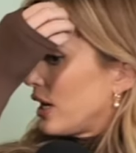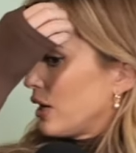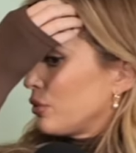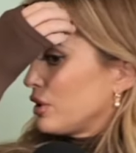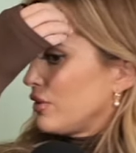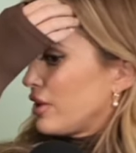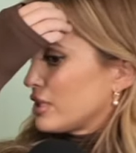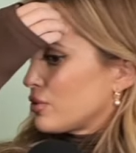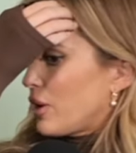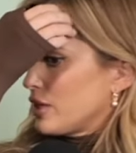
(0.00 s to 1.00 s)
and i believe
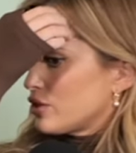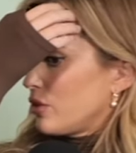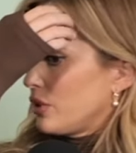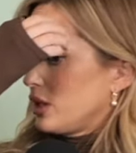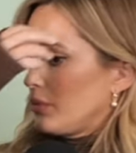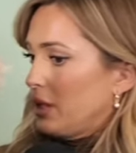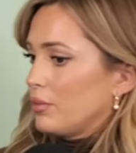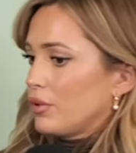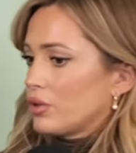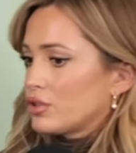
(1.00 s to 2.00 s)
that's why so many
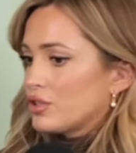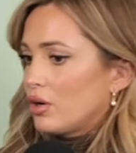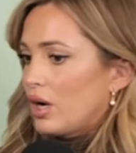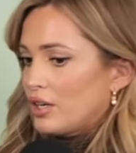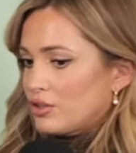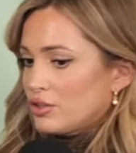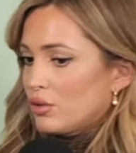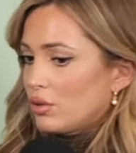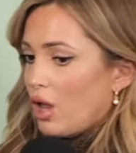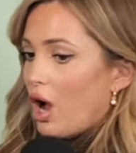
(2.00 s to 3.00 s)
people are so are
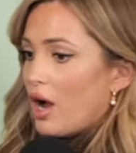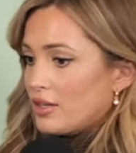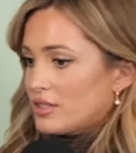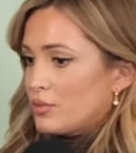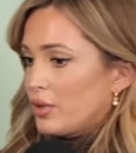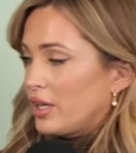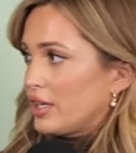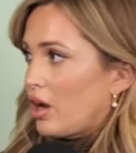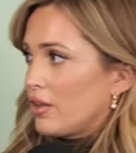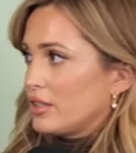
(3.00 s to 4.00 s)
so lost with yes.
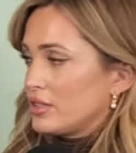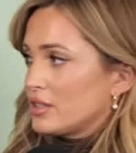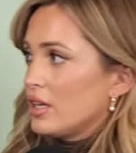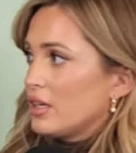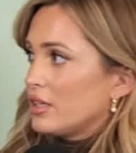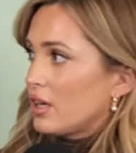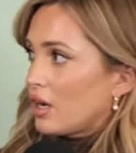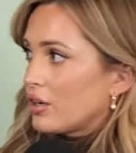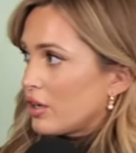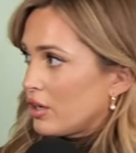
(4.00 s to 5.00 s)
like all these
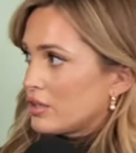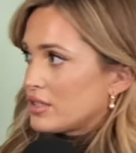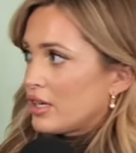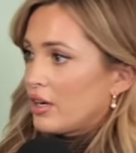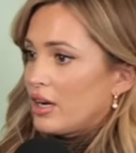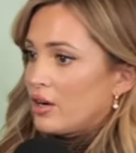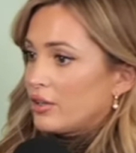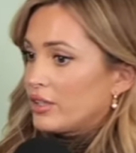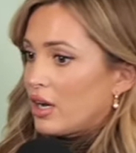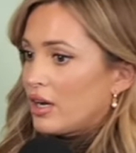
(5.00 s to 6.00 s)
young girls that are or
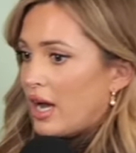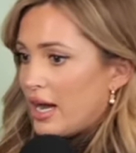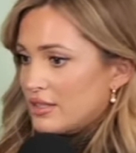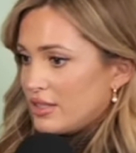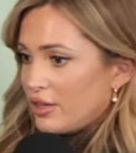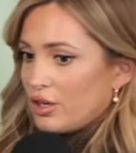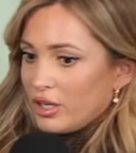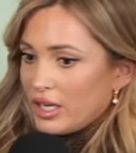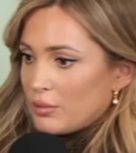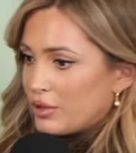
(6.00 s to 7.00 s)
young guys that are
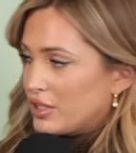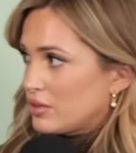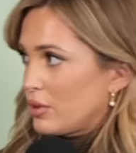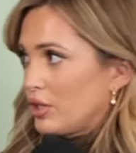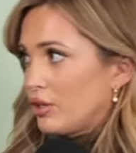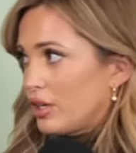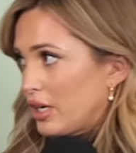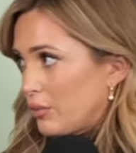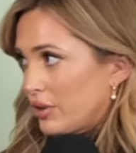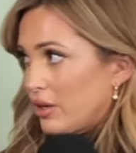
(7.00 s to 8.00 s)
hooking up with this one and
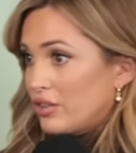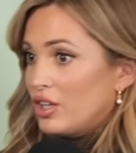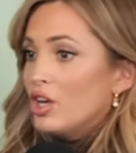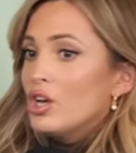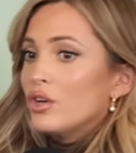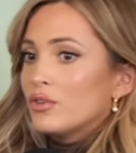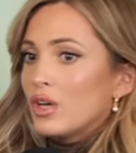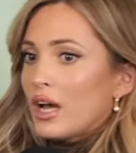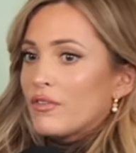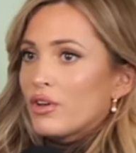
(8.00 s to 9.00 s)
hooking up with the,
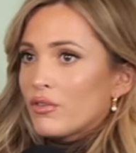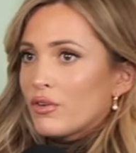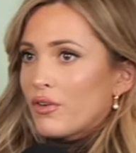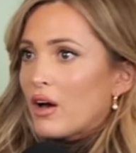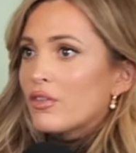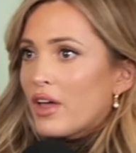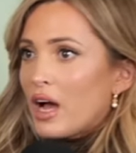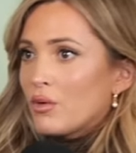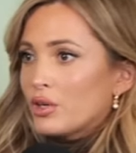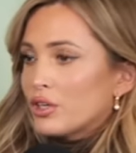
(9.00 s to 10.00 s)
have you ever felt
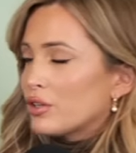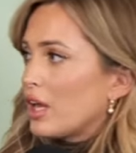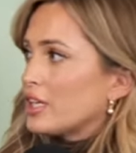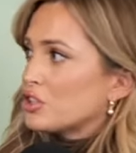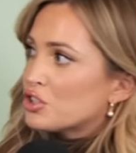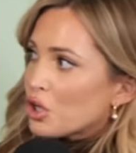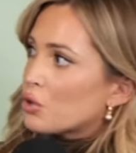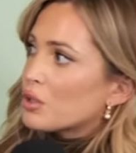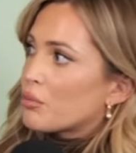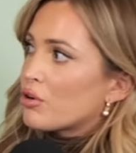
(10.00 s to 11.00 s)
that where you're like
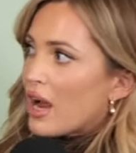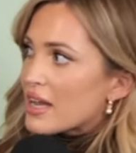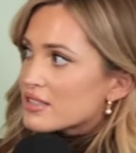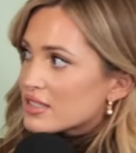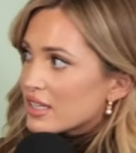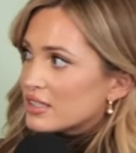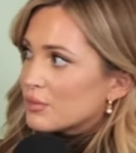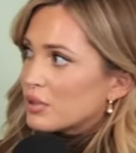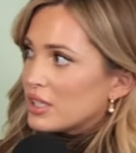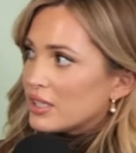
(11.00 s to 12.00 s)
so depressed and
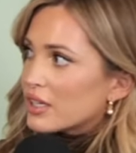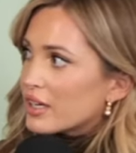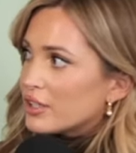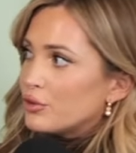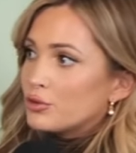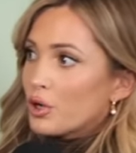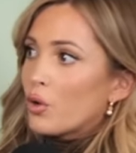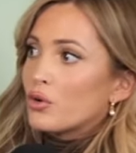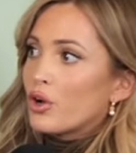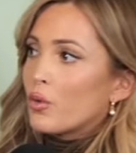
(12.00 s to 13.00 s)
depleted it's and you worst.
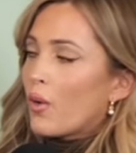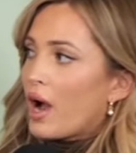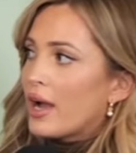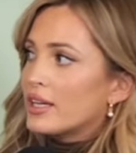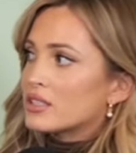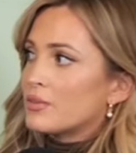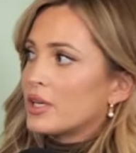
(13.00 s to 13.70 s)
don't know why it's